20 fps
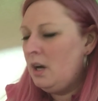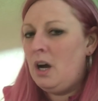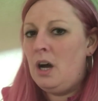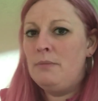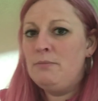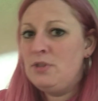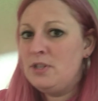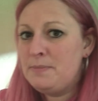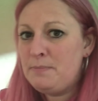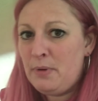
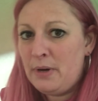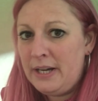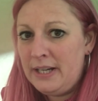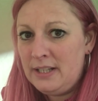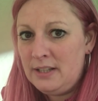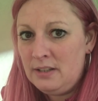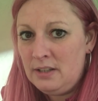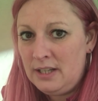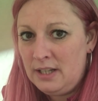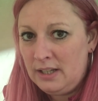I'm just
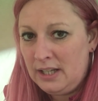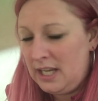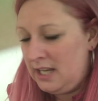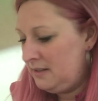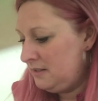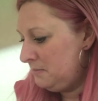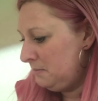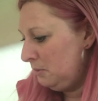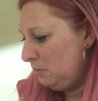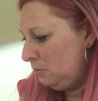praying it
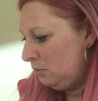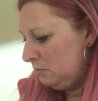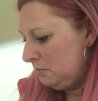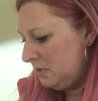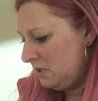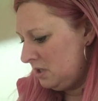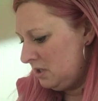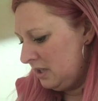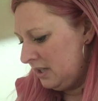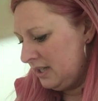keeps me warm
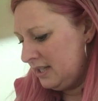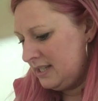tonight,